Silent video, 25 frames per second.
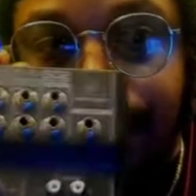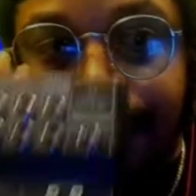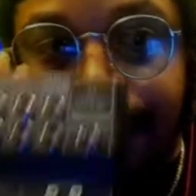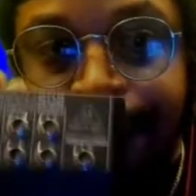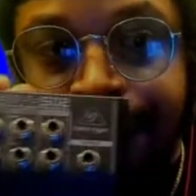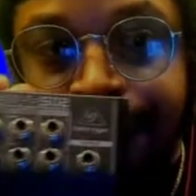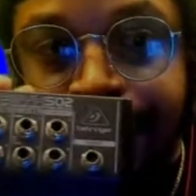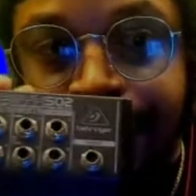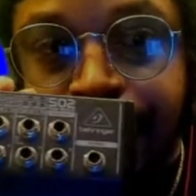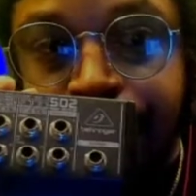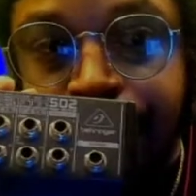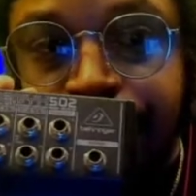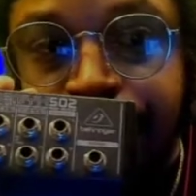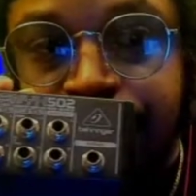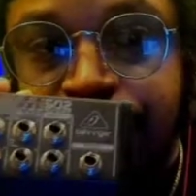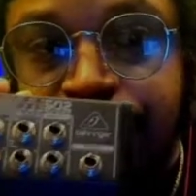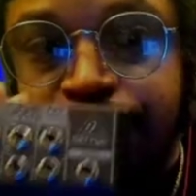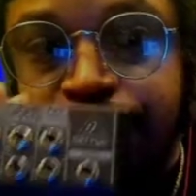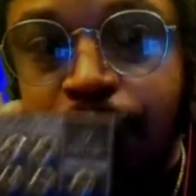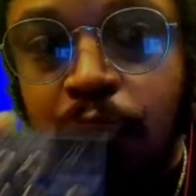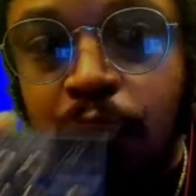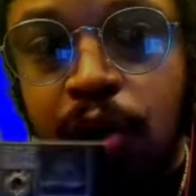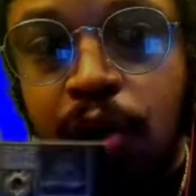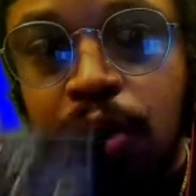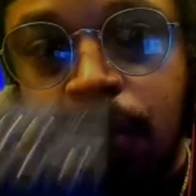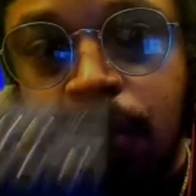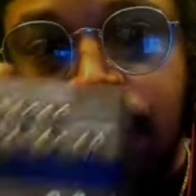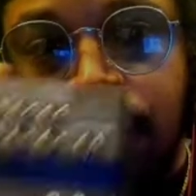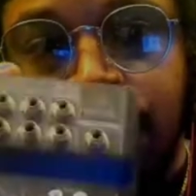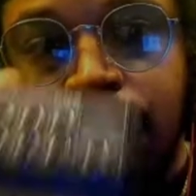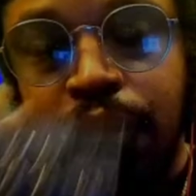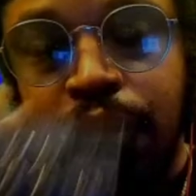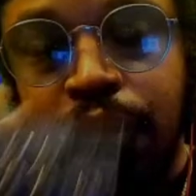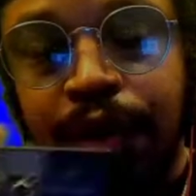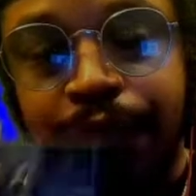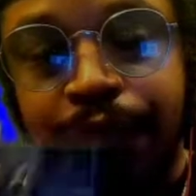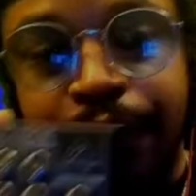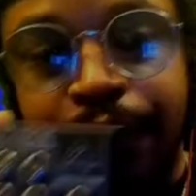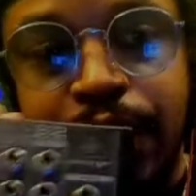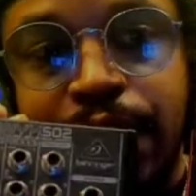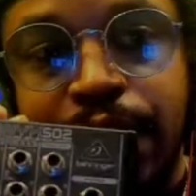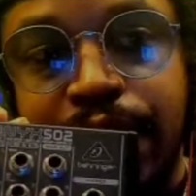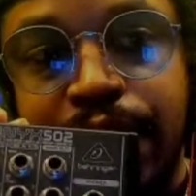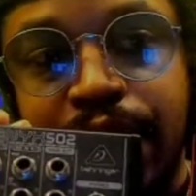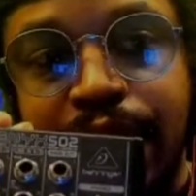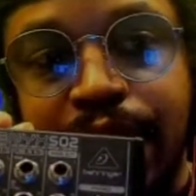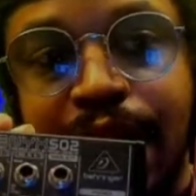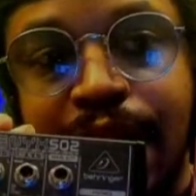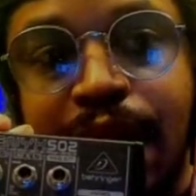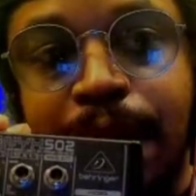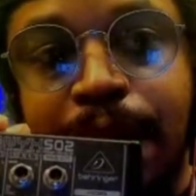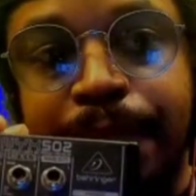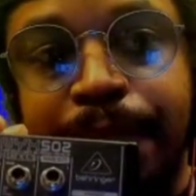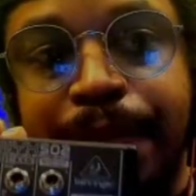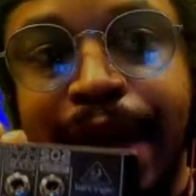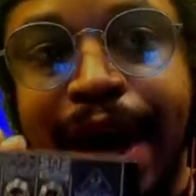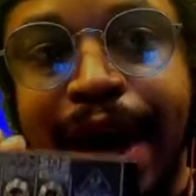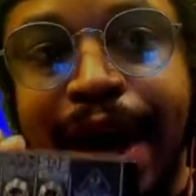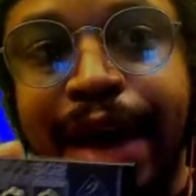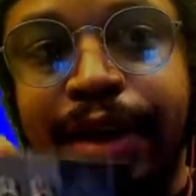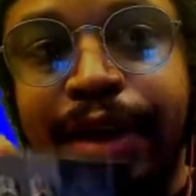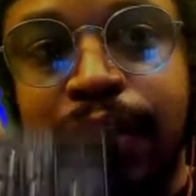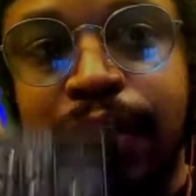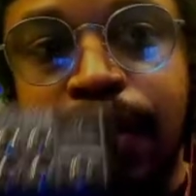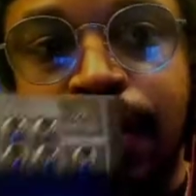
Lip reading: Very small, very compact,